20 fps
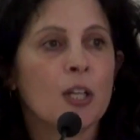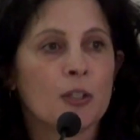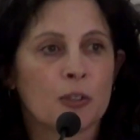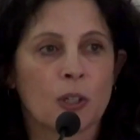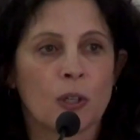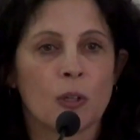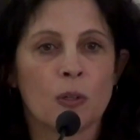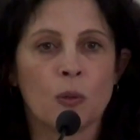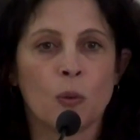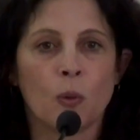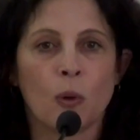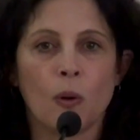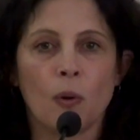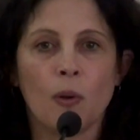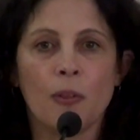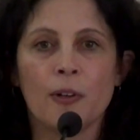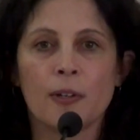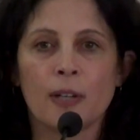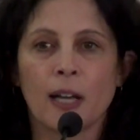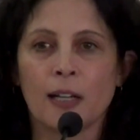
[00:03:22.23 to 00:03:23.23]
So
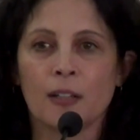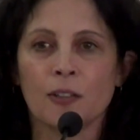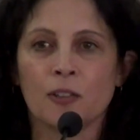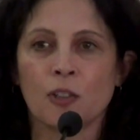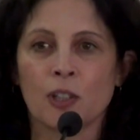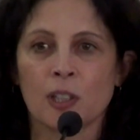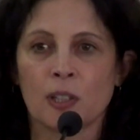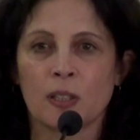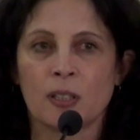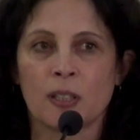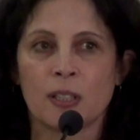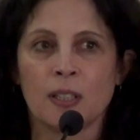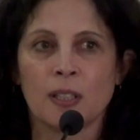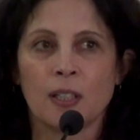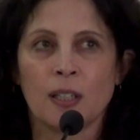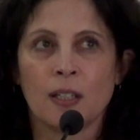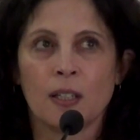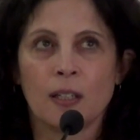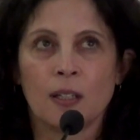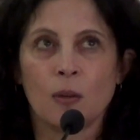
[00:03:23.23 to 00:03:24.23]
they're not just,
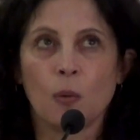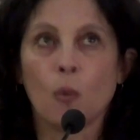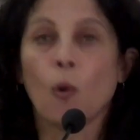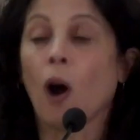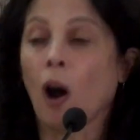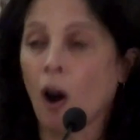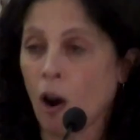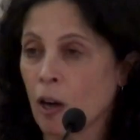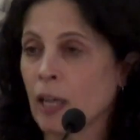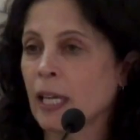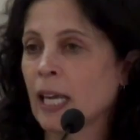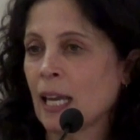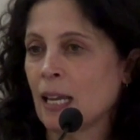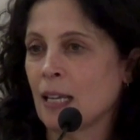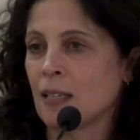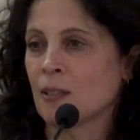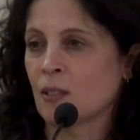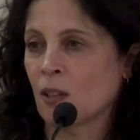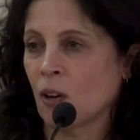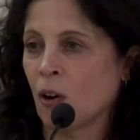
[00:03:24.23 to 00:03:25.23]
our
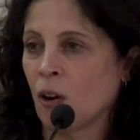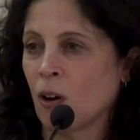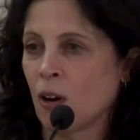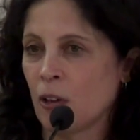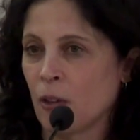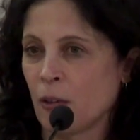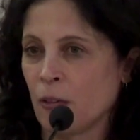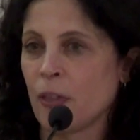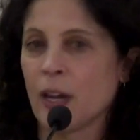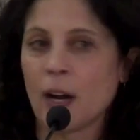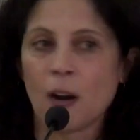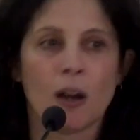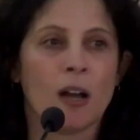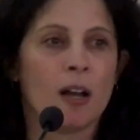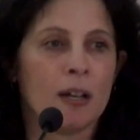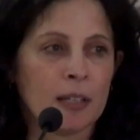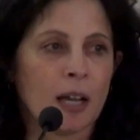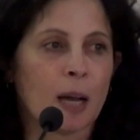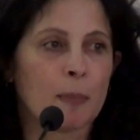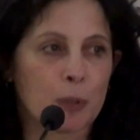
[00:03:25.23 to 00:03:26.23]
gains are
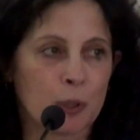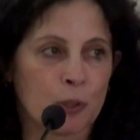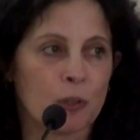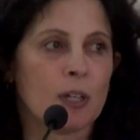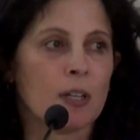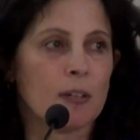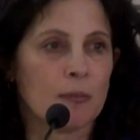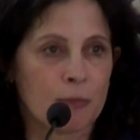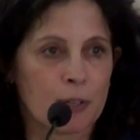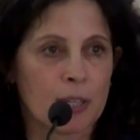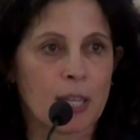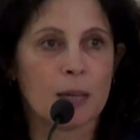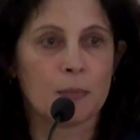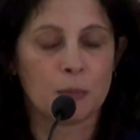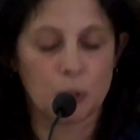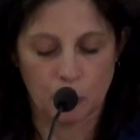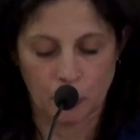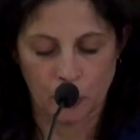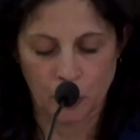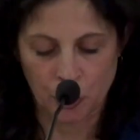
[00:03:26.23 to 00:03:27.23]
an opportunity for
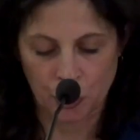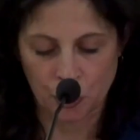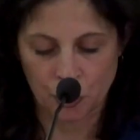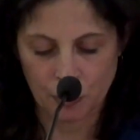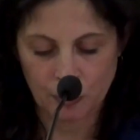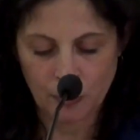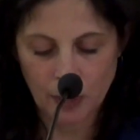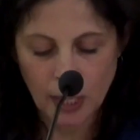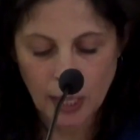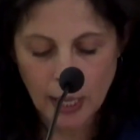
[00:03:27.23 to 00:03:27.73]
them to push.